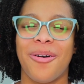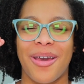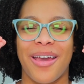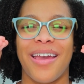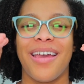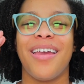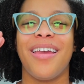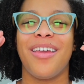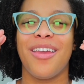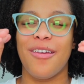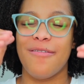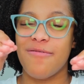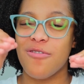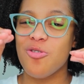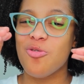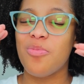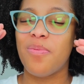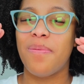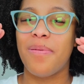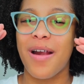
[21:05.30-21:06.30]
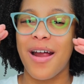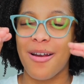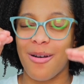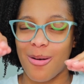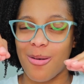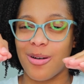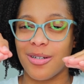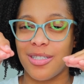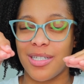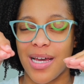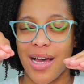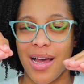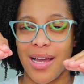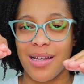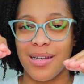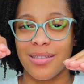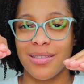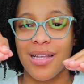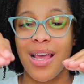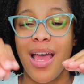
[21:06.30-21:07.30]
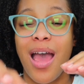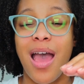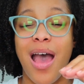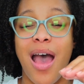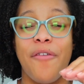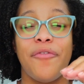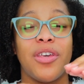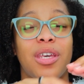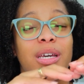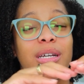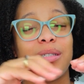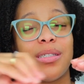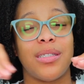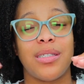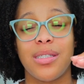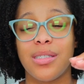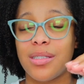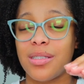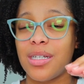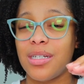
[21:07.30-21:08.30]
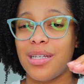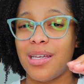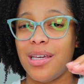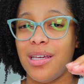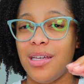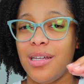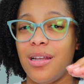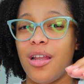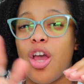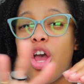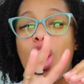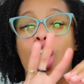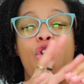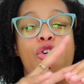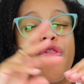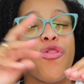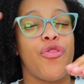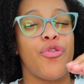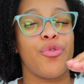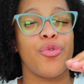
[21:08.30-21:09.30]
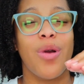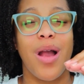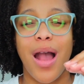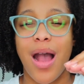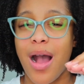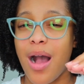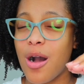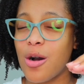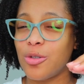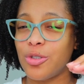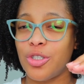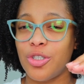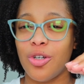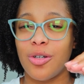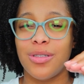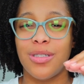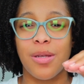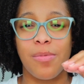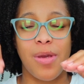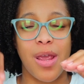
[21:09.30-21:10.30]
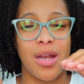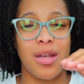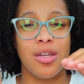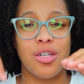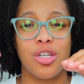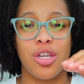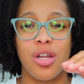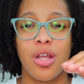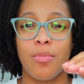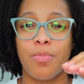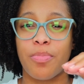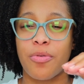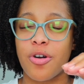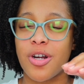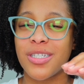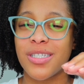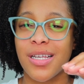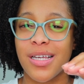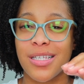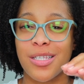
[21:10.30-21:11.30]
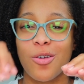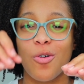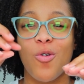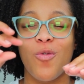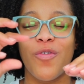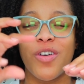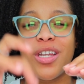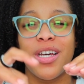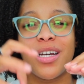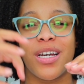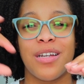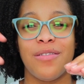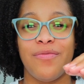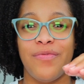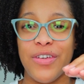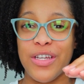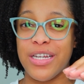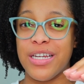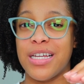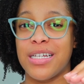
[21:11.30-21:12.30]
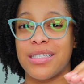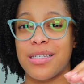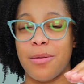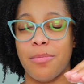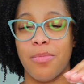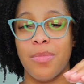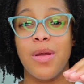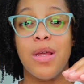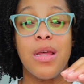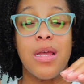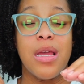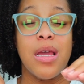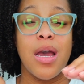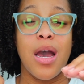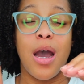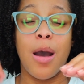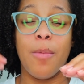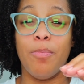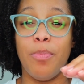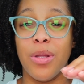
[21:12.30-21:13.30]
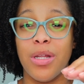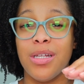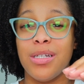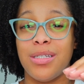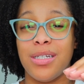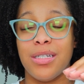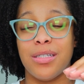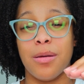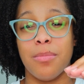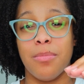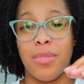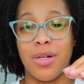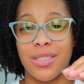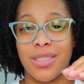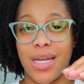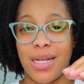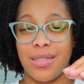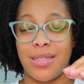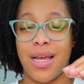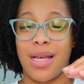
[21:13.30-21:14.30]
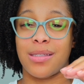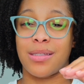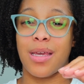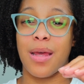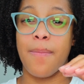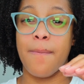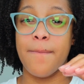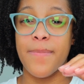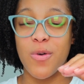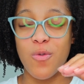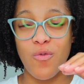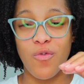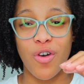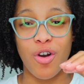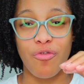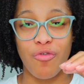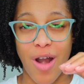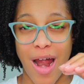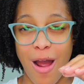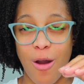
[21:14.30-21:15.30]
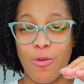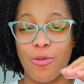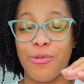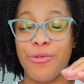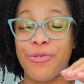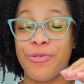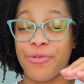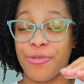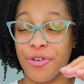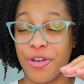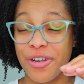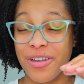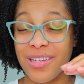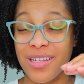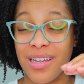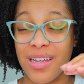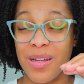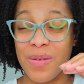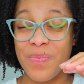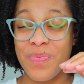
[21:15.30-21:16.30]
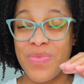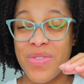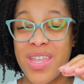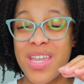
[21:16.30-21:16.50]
okay, if you prioritize having consistent heat throughout your deep conditioning process over the convenience and ability to multitask and move around freely,